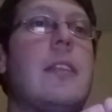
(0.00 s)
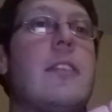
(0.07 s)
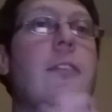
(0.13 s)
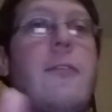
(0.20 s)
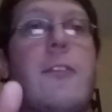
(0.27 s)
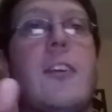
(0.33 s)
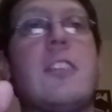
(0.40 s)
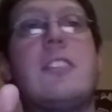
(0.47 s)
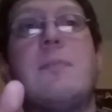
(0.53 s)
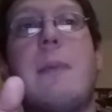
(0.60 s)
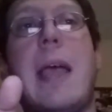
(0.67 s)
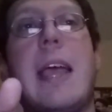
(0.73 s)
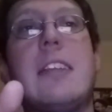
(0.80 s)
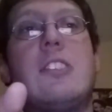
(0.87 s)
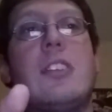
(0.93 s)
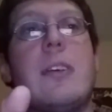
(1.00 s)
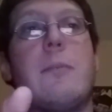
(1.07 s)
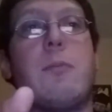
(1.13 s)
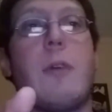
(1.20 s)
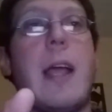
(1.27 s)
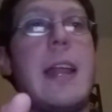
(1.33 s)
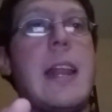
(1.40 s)
The first
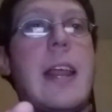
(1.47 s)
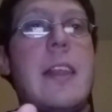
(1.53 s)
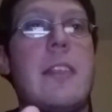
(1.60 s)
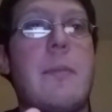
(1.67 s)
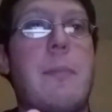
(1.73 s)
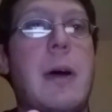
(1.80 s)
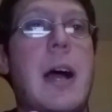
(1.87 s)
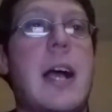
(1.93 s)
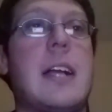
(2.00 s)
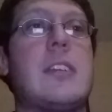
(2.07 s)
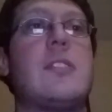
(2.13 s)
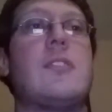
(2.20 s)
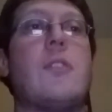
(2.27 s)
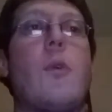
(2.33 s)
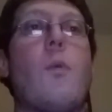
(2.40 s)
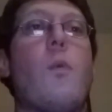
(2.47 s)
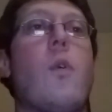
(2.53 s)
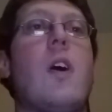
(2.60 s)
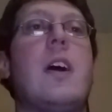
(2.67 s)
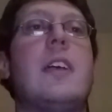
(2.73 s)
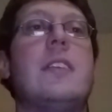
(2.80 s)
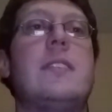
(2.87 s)
matchup right out of the box
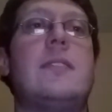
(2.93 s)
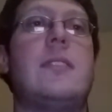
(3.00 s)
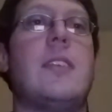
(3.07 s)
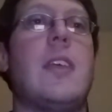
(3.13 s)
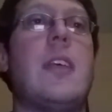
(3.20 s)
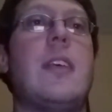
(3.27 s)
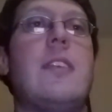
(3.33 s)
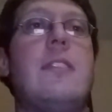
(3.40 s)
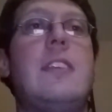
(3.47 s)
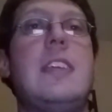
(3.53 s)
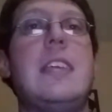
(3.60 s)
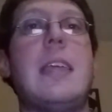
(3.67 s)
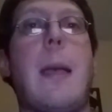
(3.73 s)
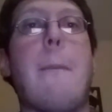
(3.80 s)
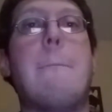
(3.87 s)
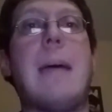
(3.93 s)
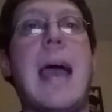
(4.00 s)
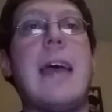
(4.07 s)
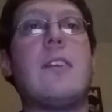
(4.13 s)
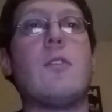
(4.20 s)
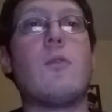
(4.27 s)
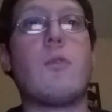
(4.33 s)
was the
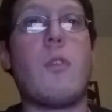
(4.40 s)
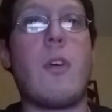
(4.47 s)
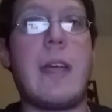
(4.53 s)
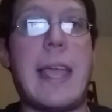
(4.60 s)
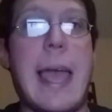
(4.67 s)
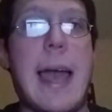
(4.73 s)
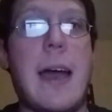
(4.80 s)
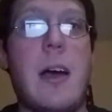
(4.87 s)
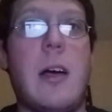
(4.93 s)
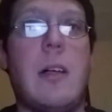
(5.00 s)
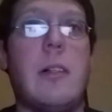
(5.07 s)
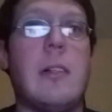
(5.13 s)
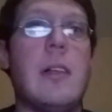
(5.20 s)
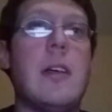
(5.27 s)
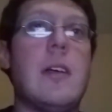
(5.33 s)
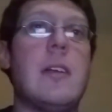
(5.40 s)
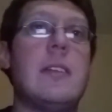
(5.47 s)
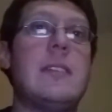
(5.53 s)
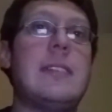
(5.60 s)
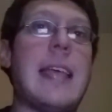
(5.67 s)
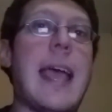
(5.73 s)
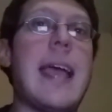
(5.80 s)
Battle Royale
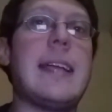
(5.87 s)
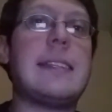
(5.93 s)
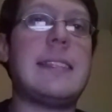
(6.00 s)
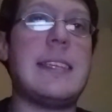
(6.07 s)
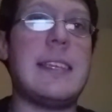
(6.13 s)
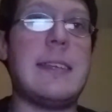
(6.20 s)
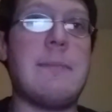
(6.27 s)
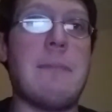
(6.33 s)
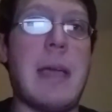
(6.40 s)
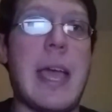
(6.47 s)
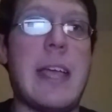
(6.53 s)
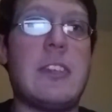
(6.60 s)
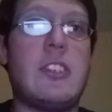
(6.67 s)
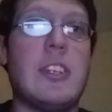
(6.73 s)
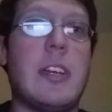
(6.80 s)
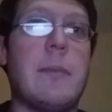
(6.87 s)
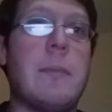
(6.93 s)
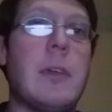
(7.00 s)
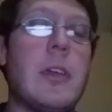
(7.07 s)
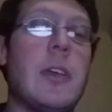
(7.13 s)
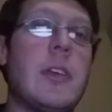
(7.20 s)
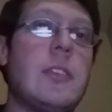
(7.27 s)
tag team matchup
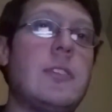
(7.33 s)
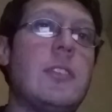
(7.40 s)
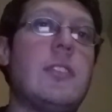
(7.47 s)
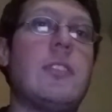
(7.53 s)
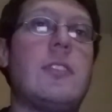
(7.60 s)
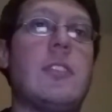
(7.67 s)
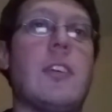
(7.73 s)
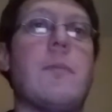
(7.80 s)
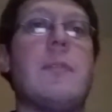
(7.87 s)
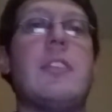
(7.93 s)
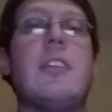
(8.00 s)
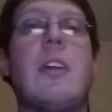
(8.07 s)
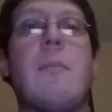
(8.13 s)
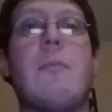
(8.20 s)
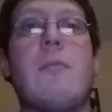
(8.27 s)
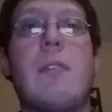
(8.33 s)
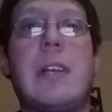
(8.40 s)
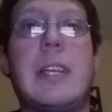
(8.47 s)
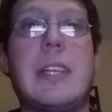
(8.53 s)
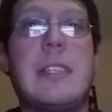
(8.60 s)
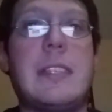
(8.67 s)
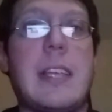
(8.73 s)
to determine the number
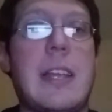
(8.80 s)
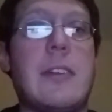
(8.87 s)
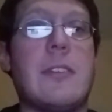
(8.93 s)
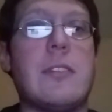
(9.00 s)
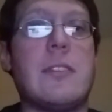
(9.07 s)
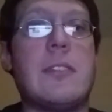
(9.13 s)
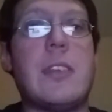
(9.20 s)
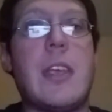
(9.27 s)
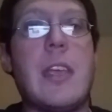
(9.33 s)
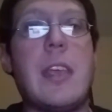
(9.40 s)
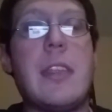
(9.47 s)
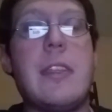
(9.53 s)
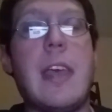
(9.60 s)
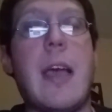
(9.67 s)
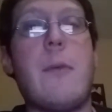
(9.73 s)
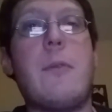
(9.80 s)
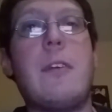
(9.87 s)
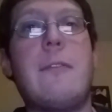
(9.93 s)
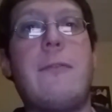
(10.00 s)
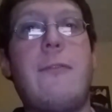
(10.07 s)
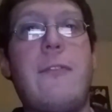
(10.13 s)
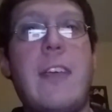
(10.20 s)
one contenders that
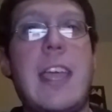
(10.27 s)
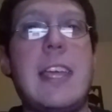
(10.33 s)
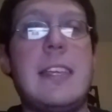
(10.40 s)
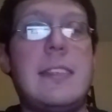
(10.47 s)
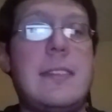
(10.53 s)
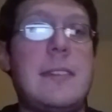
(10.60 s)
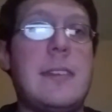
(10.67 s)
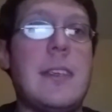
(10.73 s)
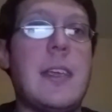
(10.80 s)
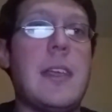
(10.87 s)
would face